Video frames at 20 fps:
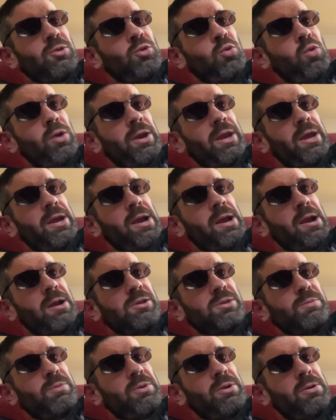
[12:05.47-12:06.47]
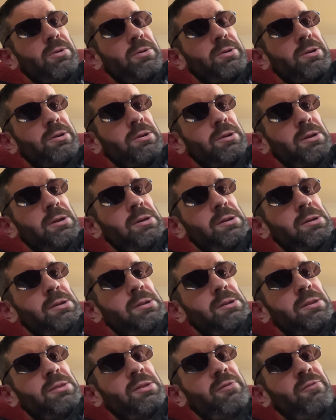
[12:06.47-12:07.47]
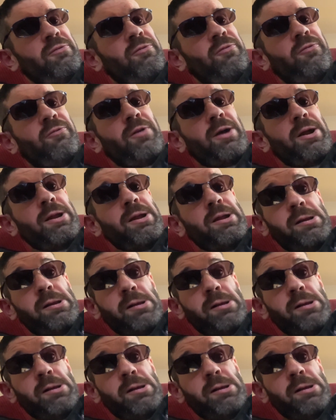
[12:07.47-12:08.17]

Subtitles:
20 cartons per order. The fuck?